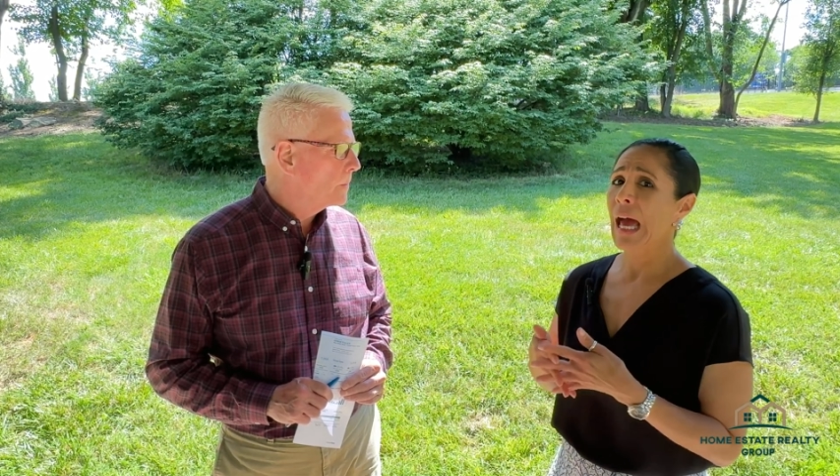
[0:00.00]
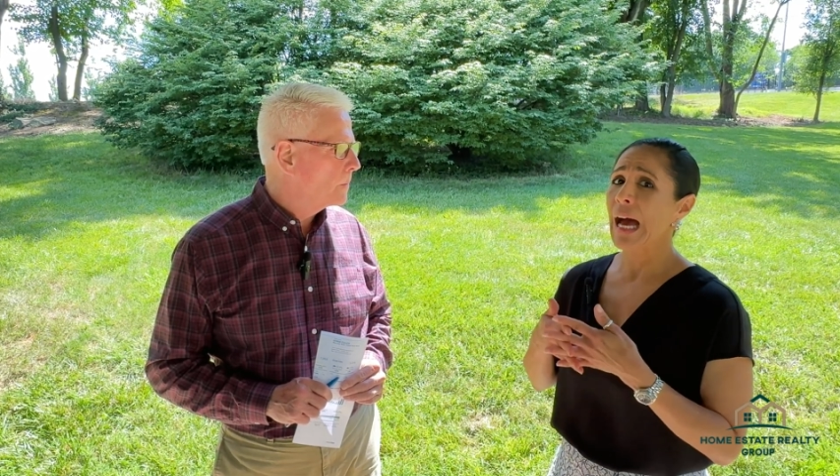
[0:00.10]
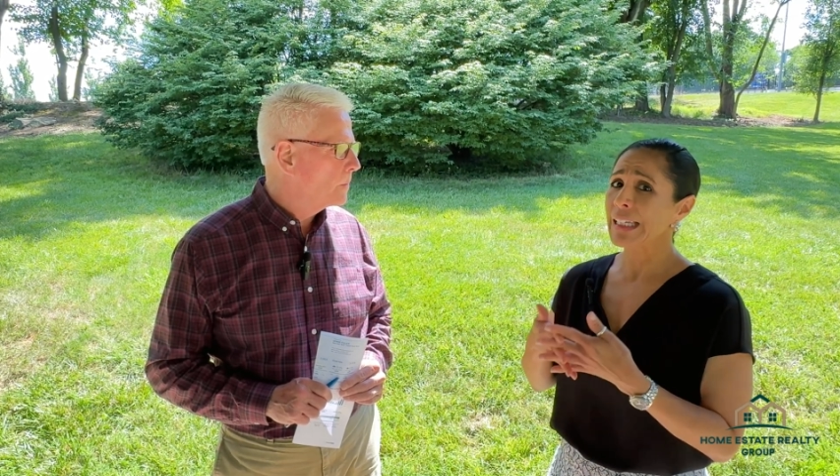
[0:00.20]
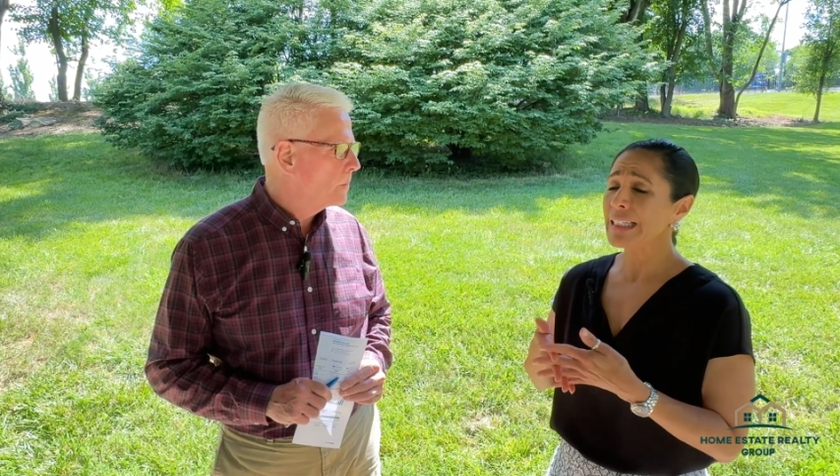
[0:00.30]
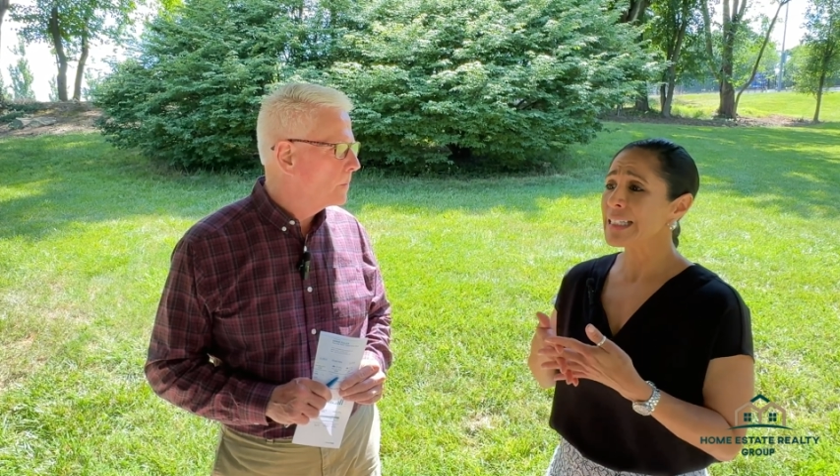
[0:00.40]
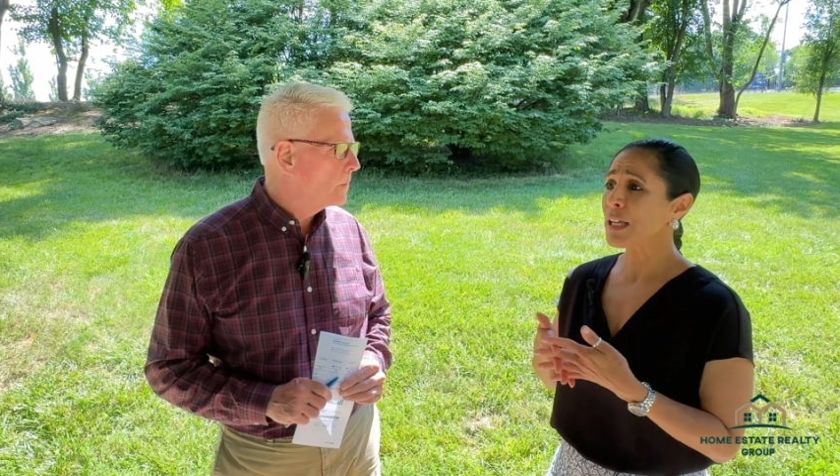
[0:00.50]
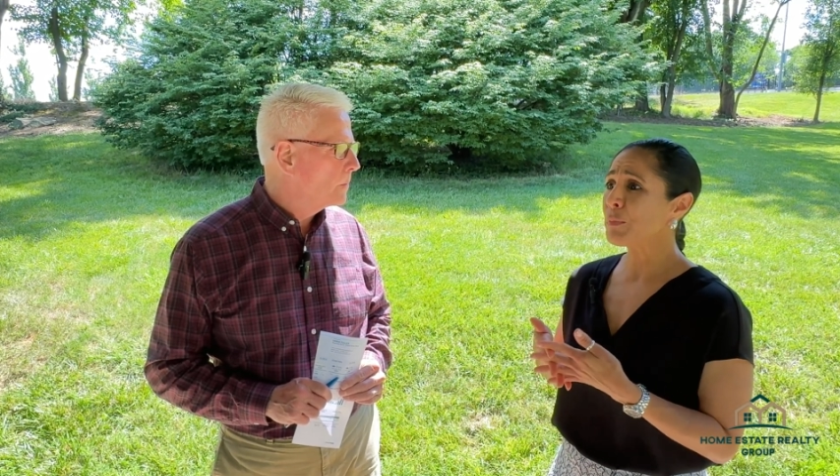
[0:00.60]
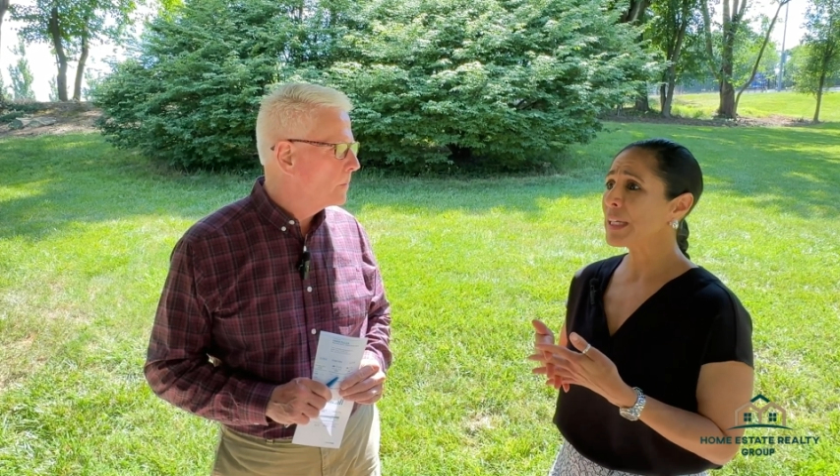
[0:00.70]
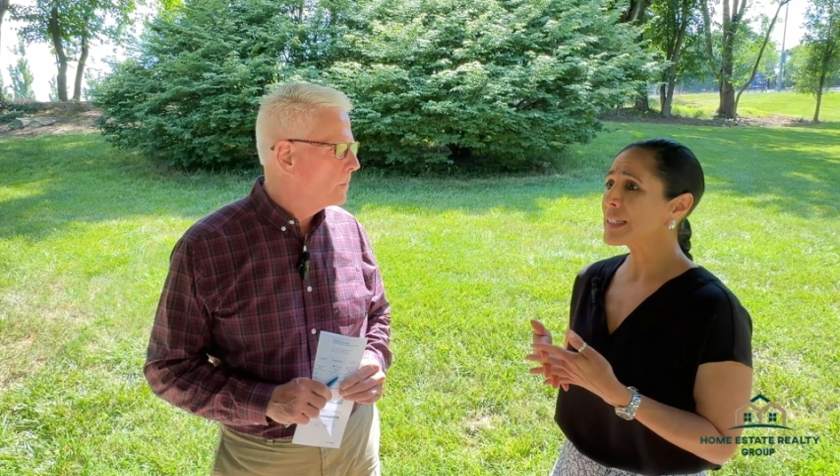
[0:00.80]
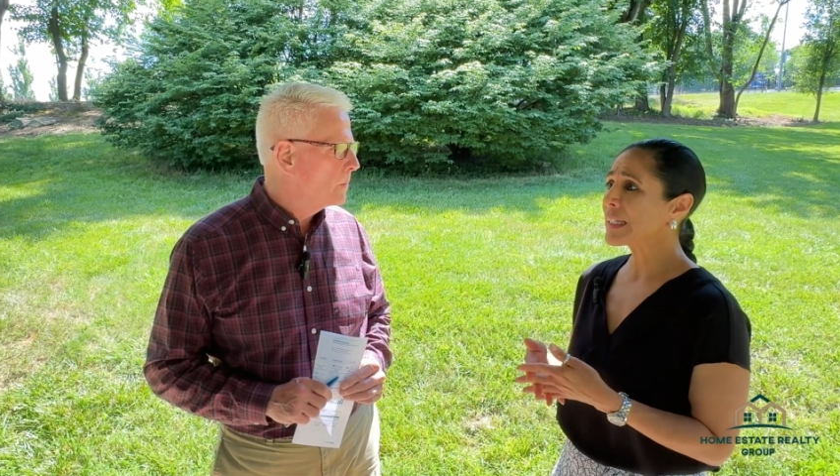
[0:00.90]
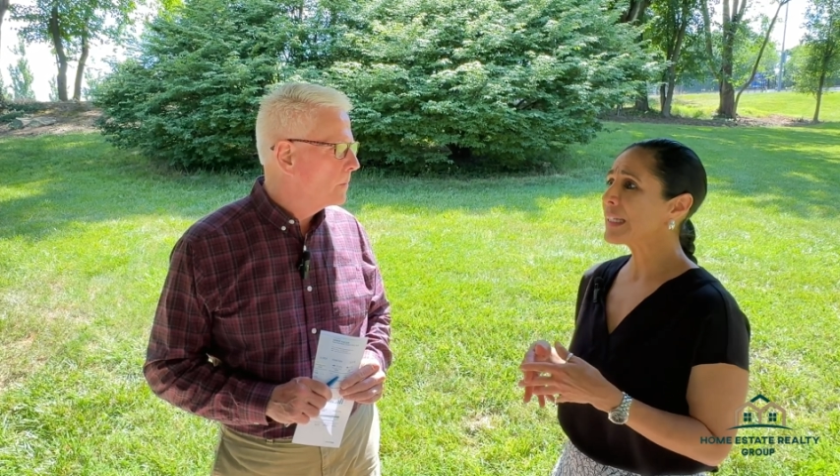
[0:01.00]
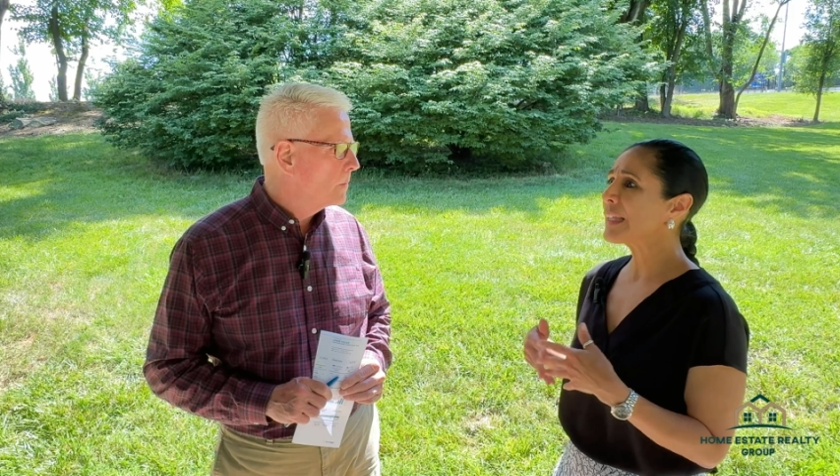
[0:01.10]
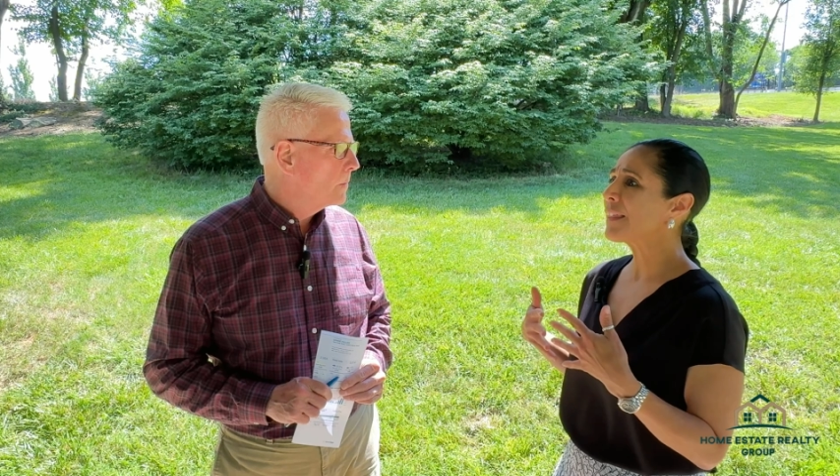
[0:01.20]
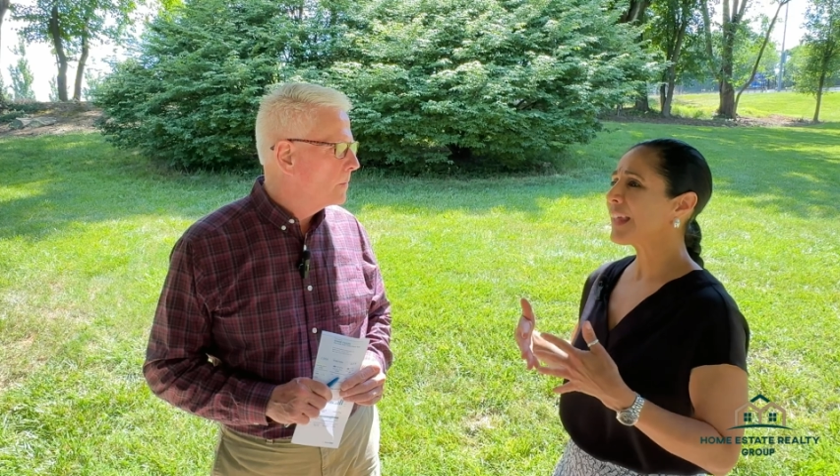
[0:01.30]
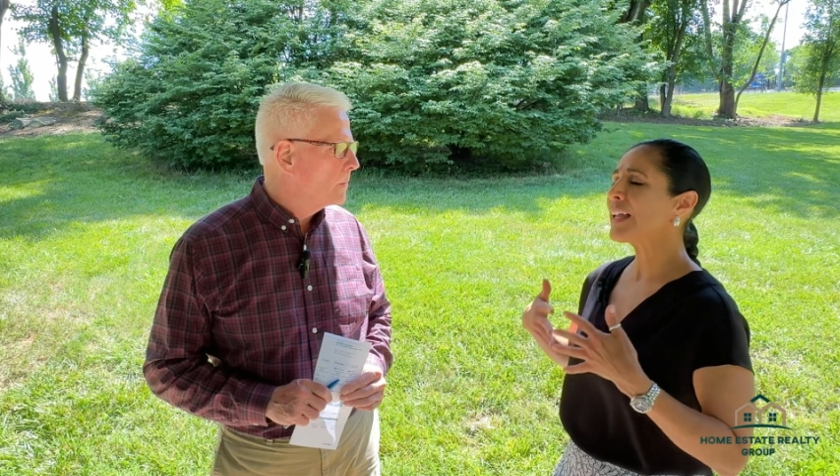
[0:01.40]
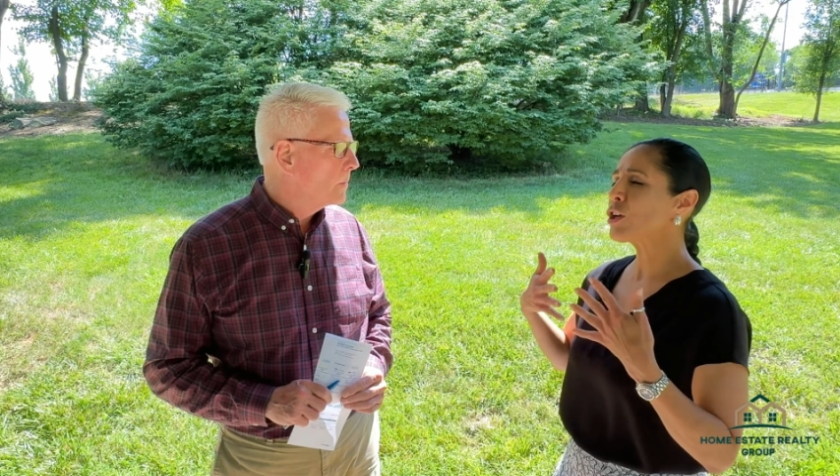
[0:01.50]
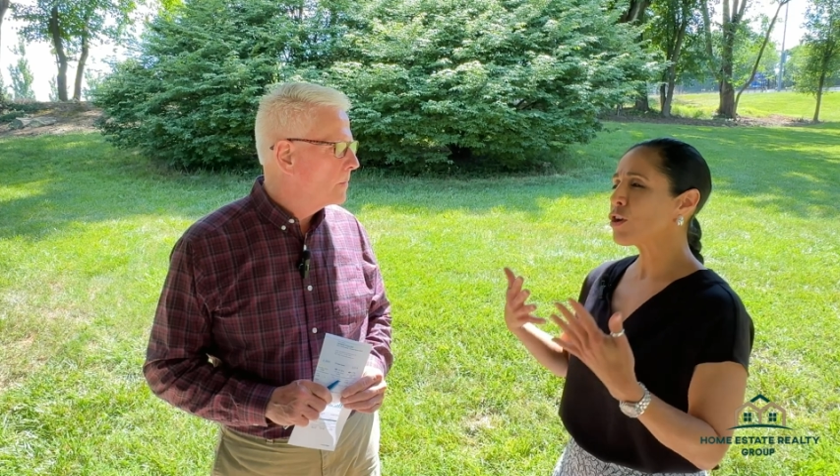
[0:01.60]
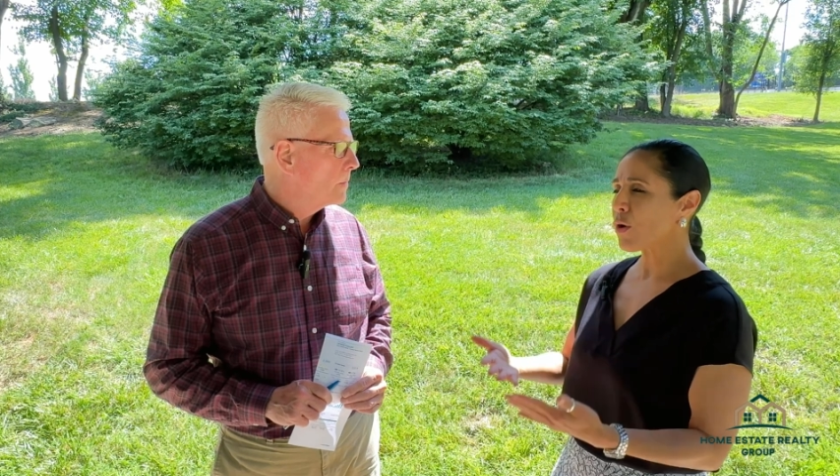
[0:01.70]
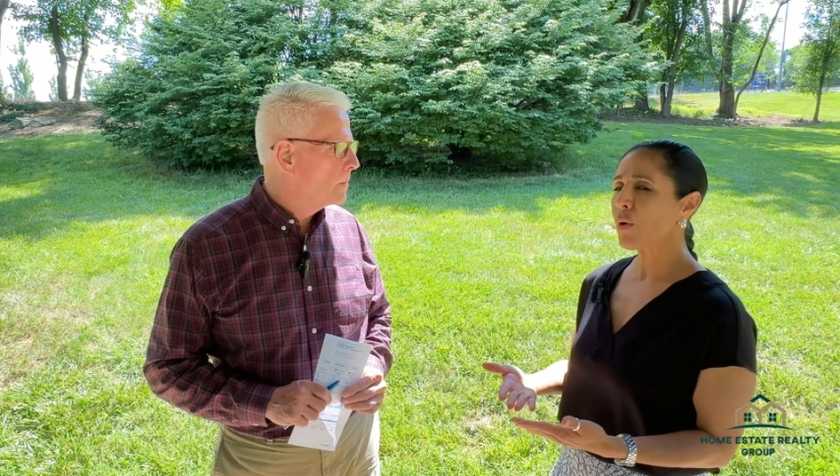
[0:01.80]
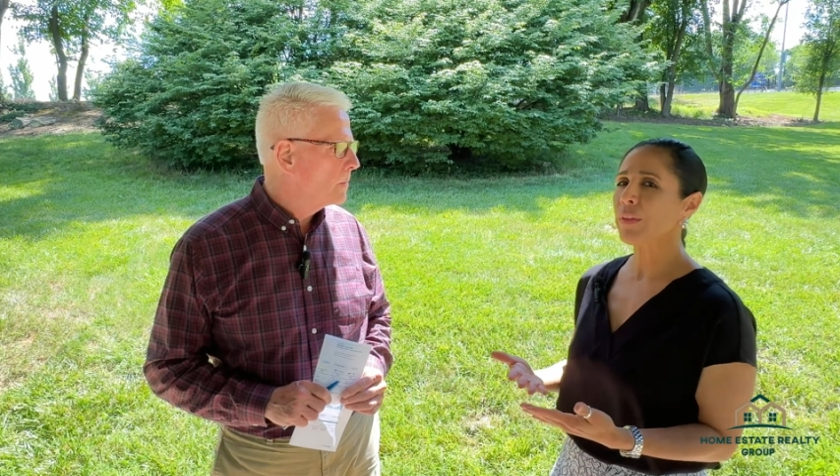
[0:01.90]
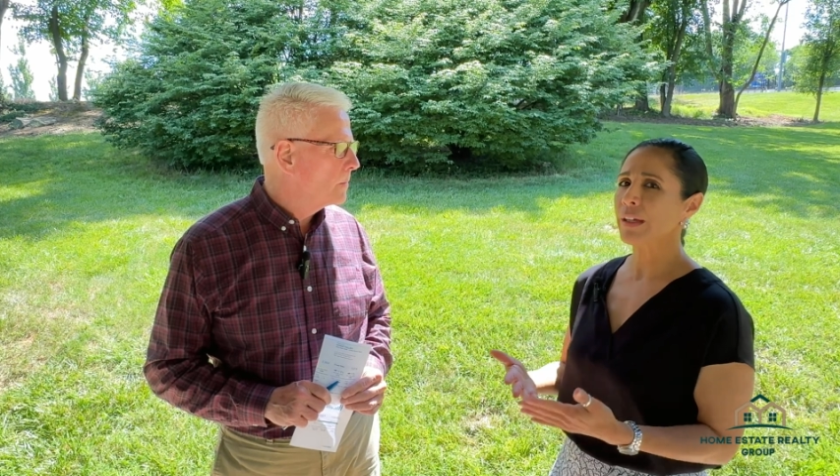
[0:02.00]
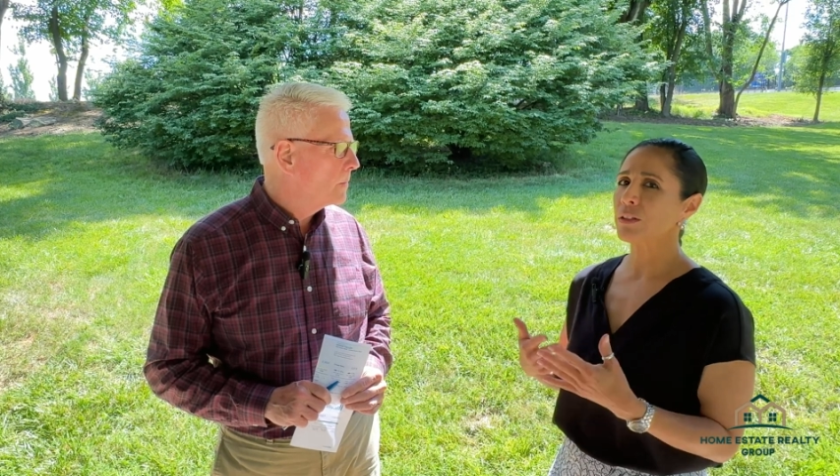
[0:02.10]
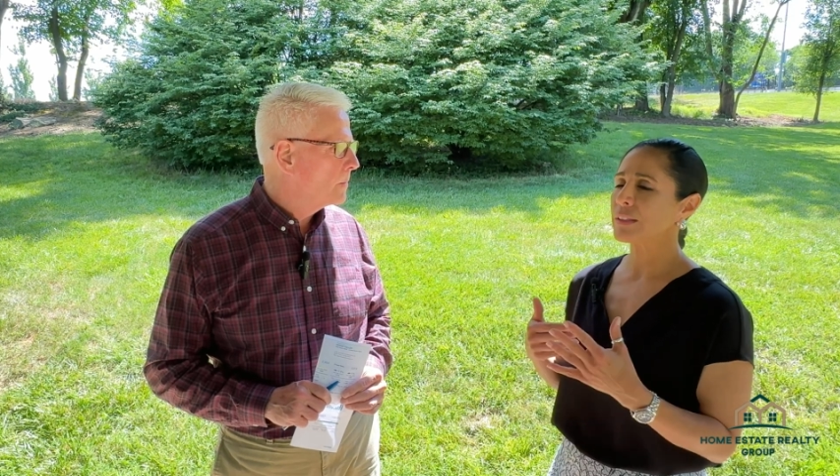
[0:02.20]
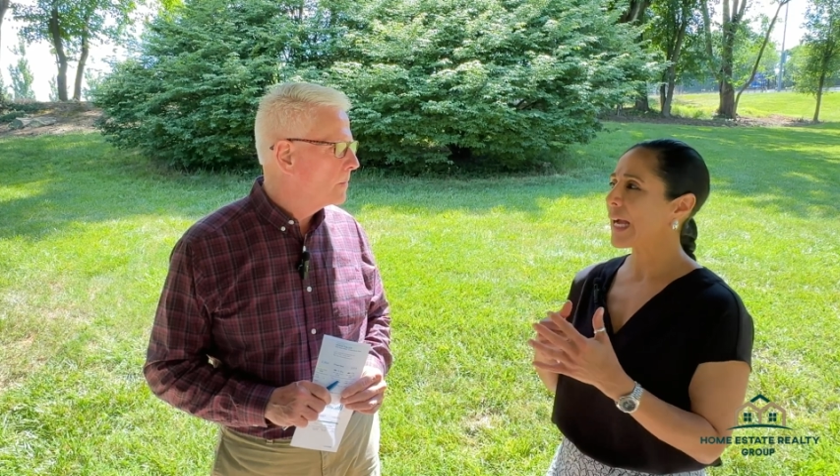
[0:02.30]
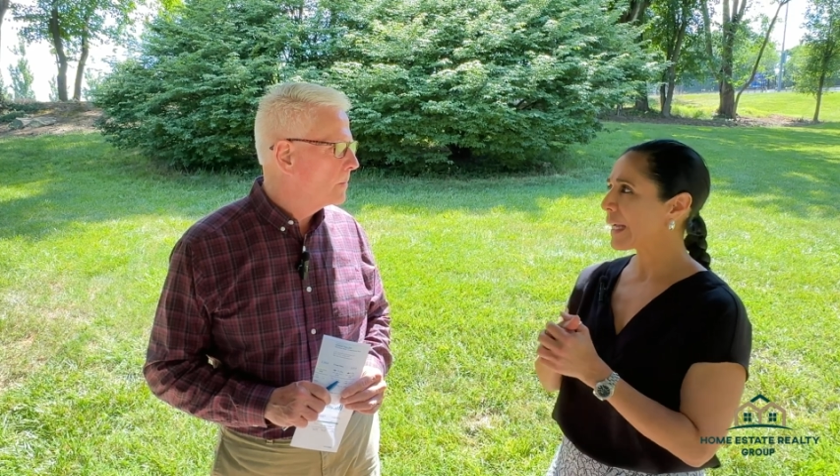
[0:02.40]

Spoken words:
And he said basically they know they're